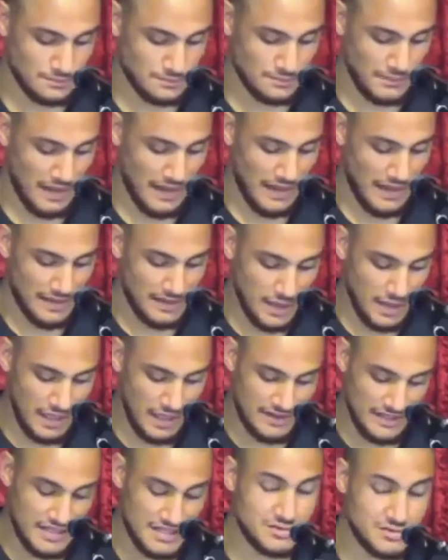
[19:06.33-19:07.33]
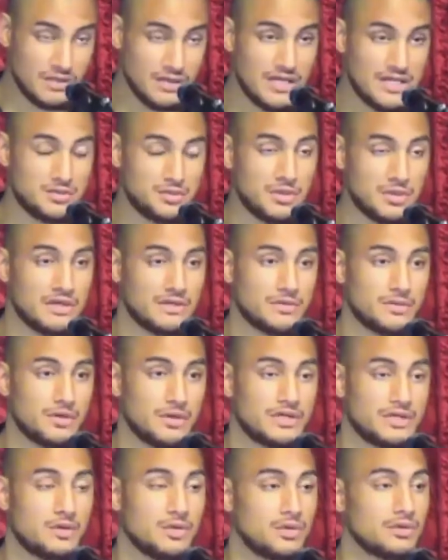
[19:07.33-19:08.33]
And like the Israelites, we're
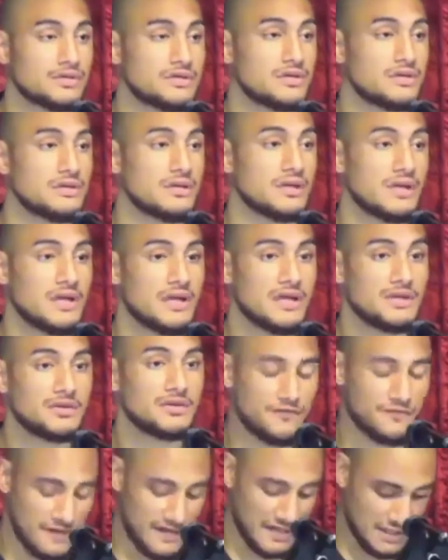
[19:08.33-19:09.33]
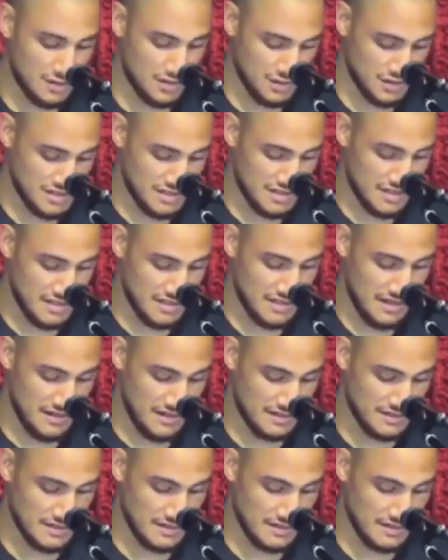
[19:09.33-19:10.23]
called to reflect God's character.